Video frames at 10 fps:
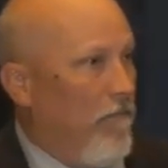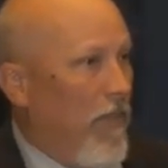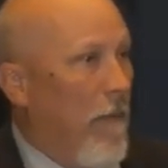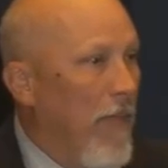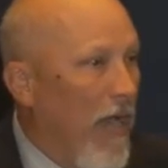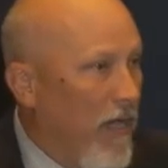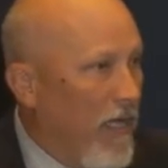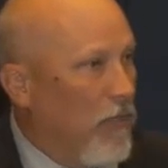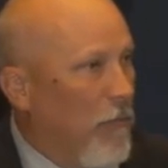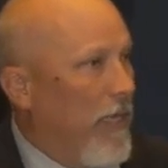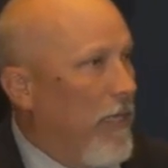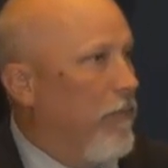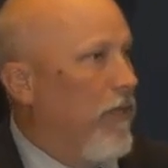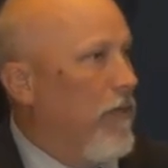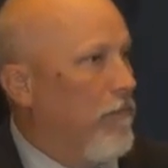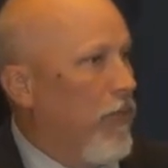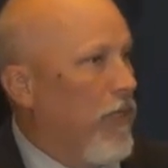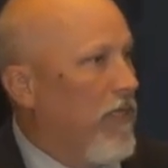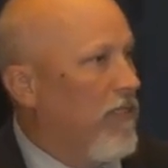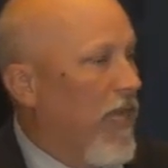Americans are being put
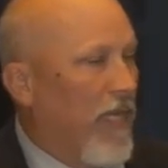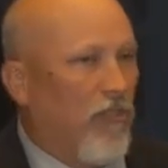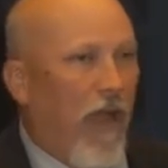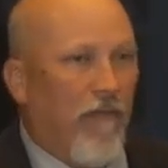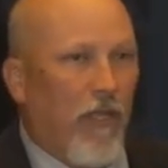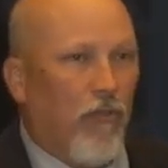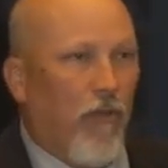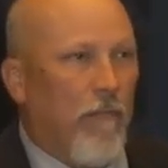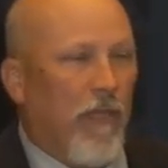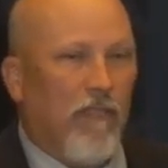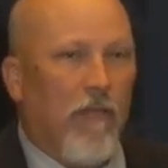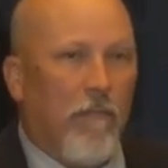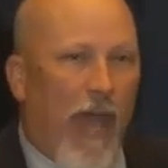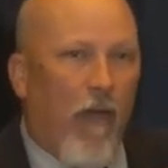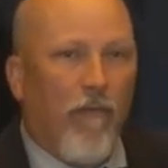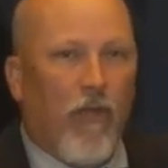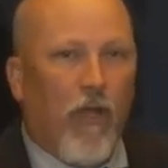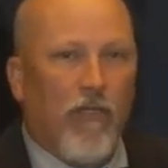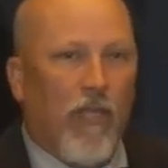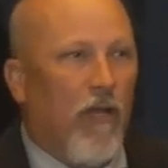into the sex trafficking trade because of the power of
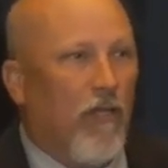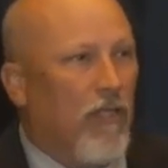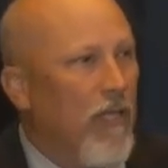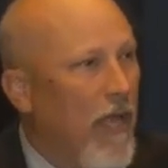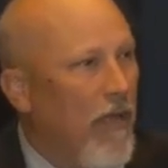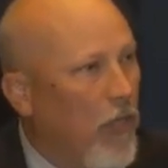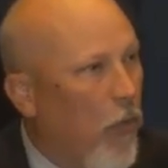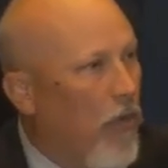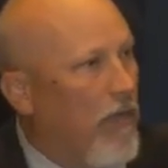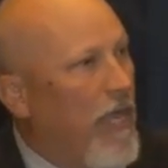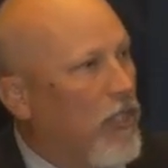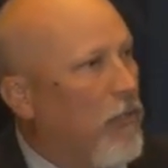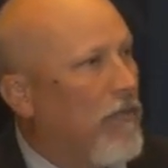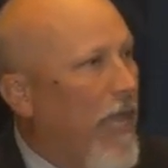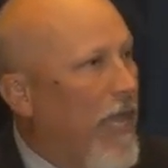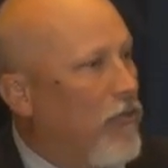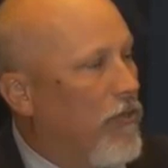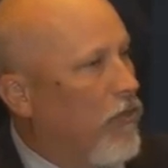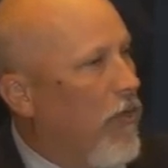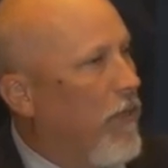cartels and the coordination with
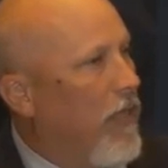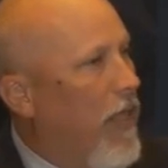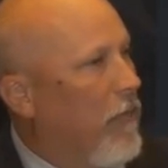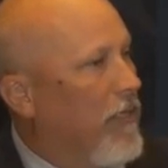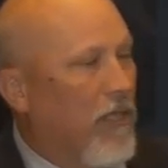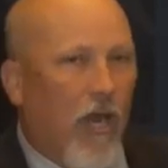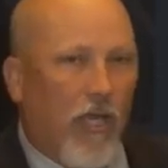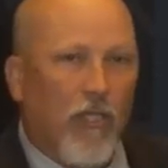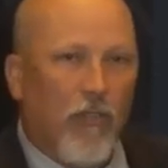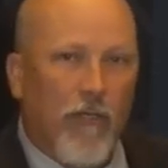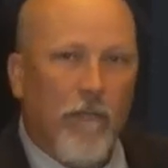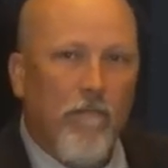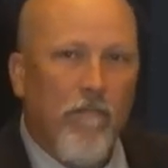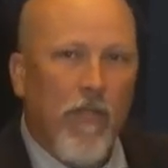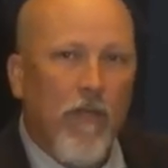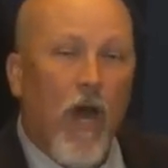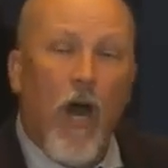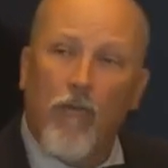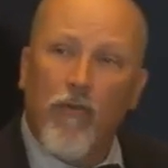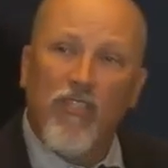dangerous criminal elements in our country.
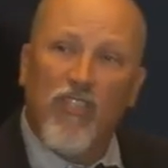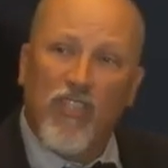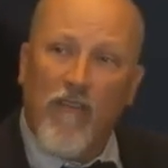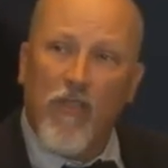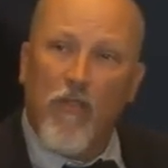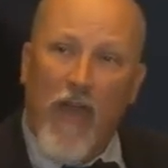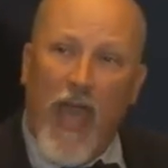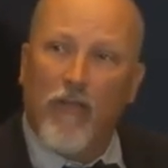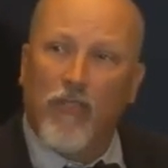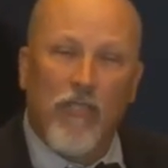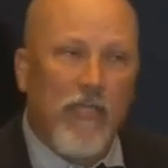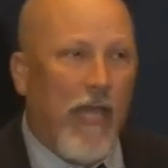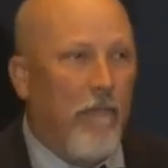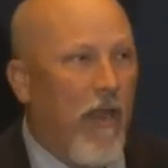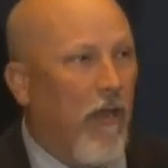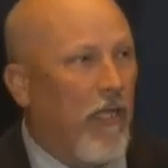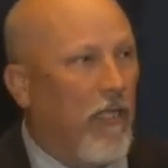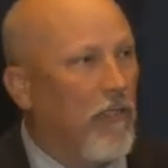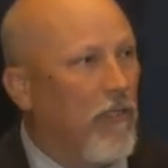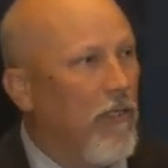107,000 dead
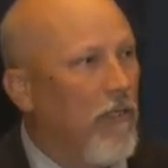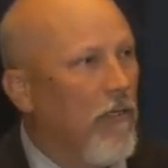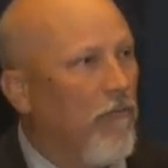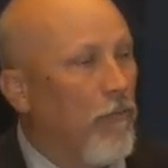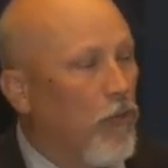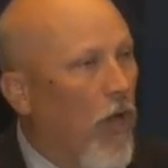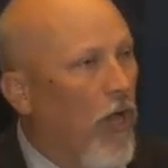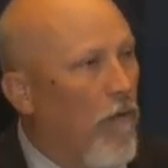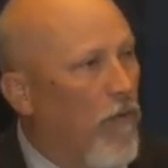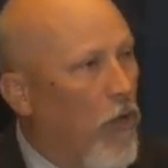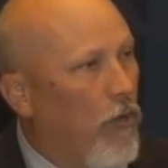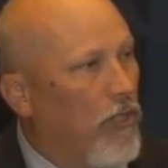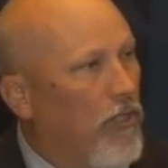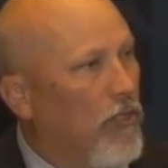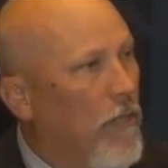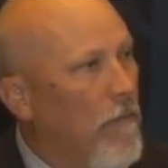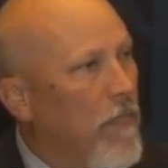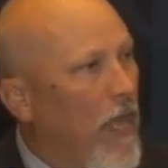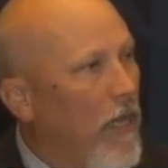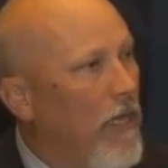Americans from drug overdoses
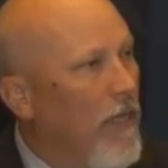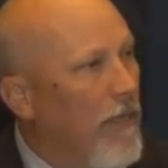and